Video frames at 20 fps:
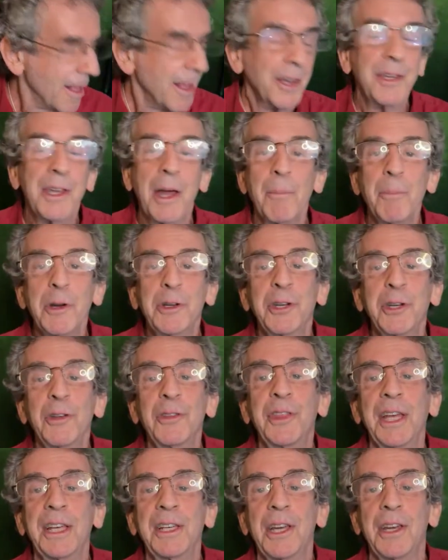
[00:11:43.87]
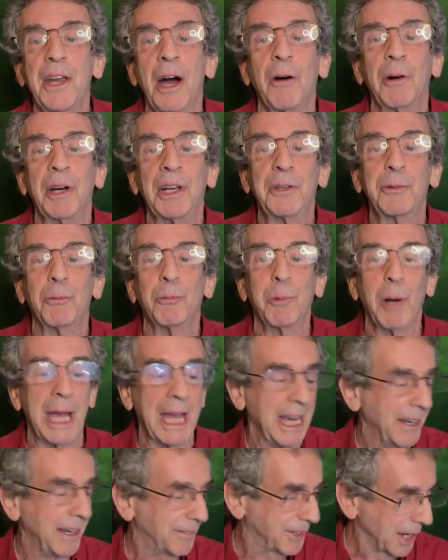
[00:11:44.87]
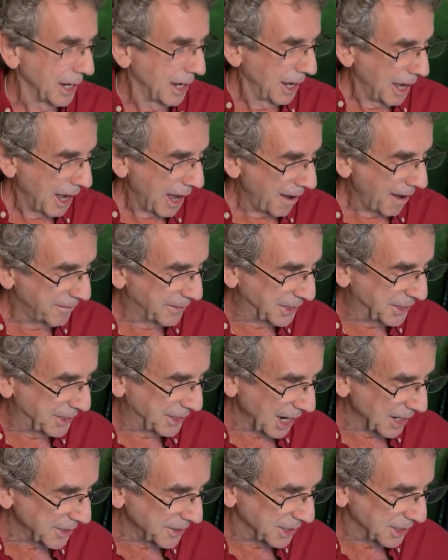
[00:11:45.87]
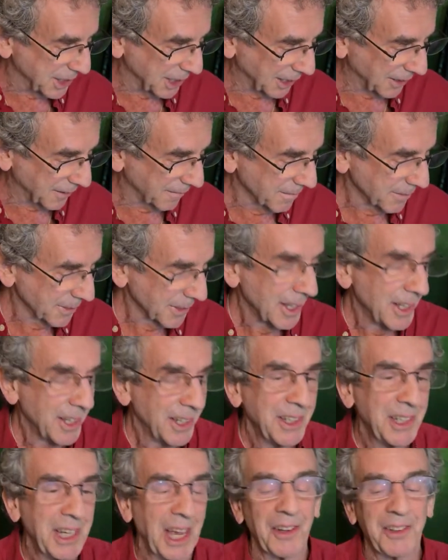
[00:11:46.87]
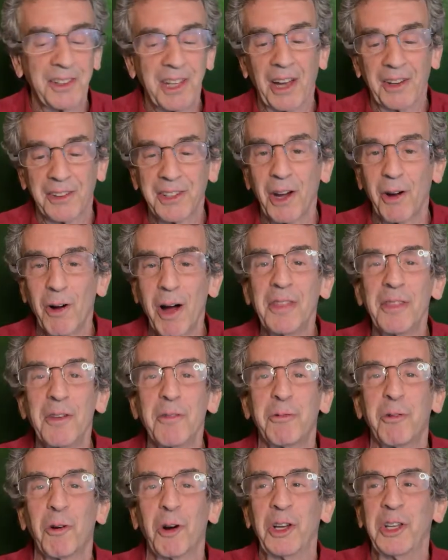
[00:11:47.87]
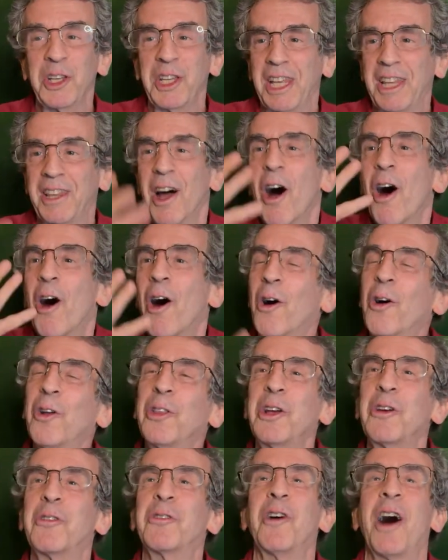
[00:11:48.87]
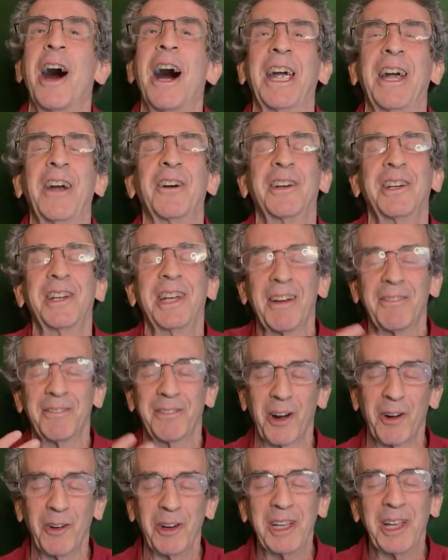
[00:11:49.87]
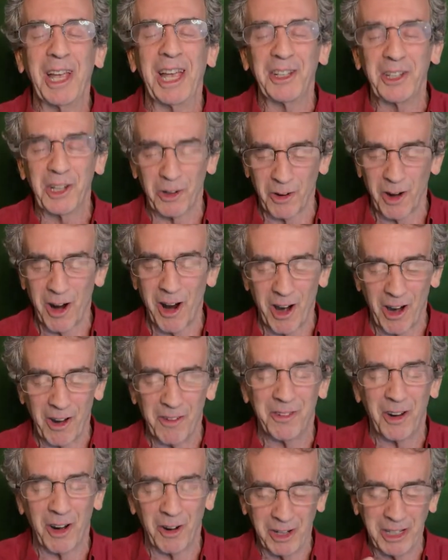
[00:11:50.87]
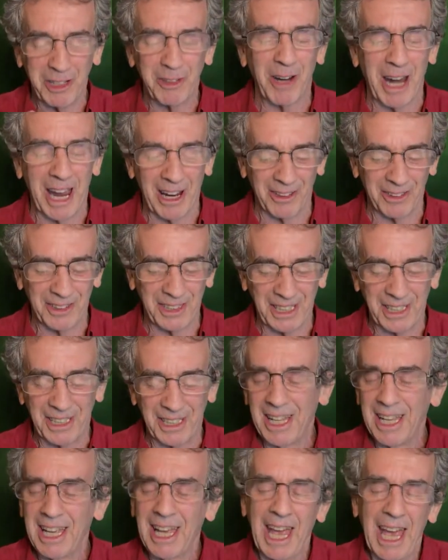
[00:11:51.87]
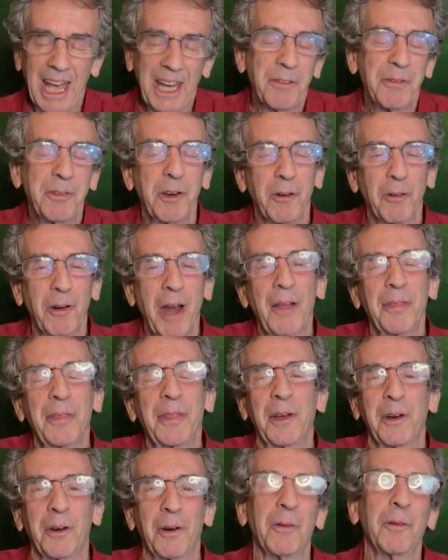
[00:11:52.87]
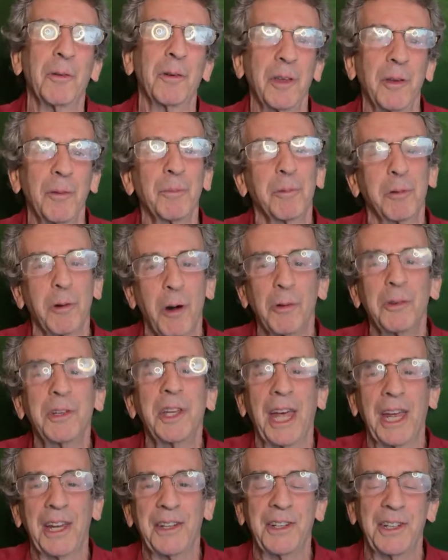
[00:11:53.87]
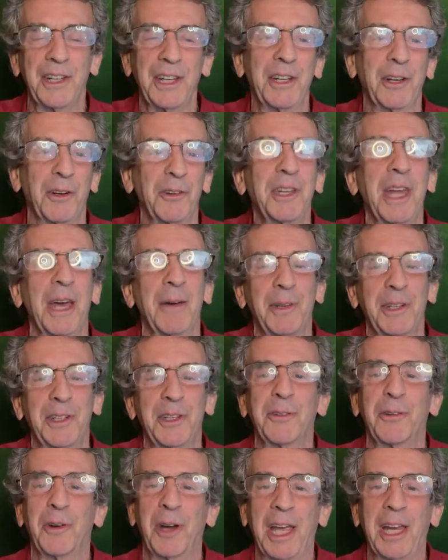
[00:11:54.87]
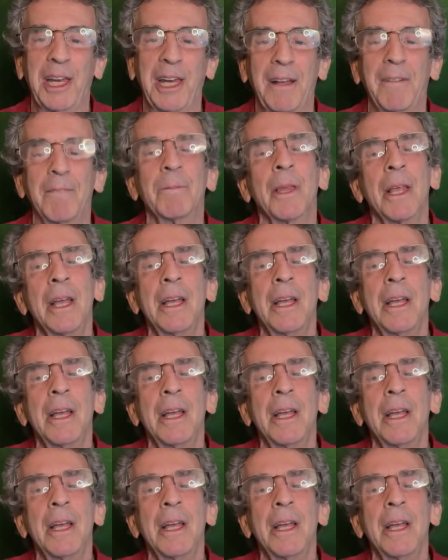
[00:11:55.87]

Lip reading: number 2 thing to know is waves of ascension. Yes. So on the 14th, hold your fire, get very in your heart, very grounded. And if you're out there protesting or demonstrating,